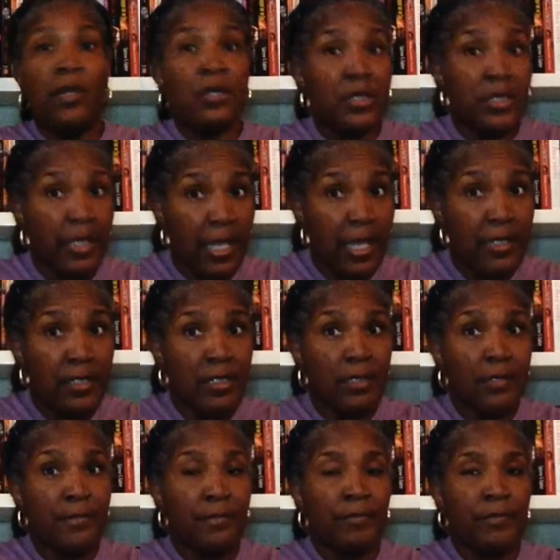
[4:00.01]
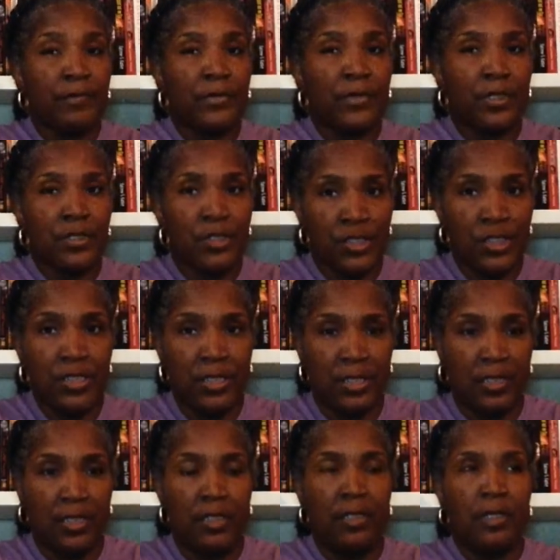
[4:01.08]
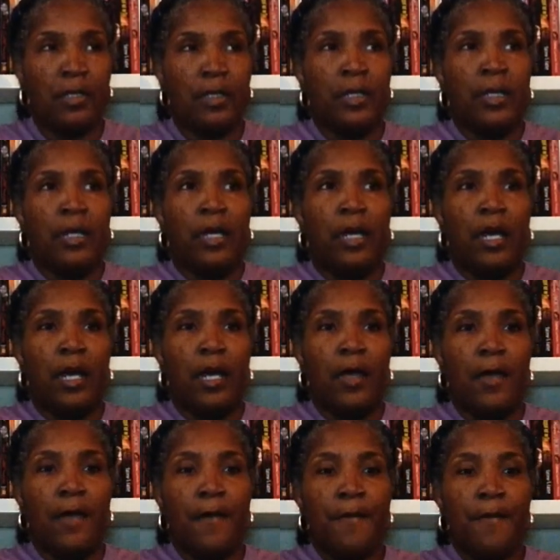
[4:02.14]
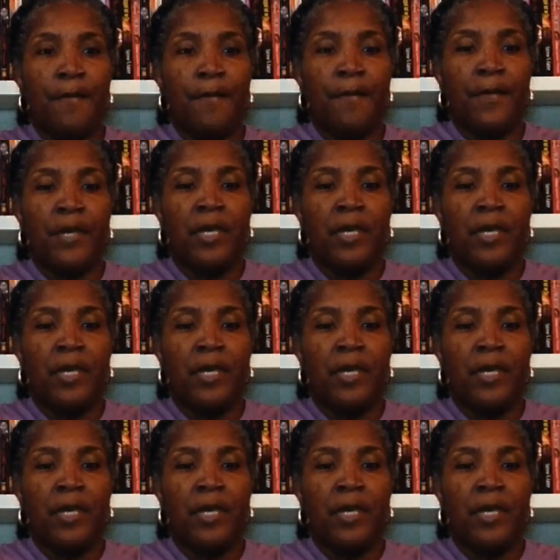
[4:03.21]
Yet, she did. Um,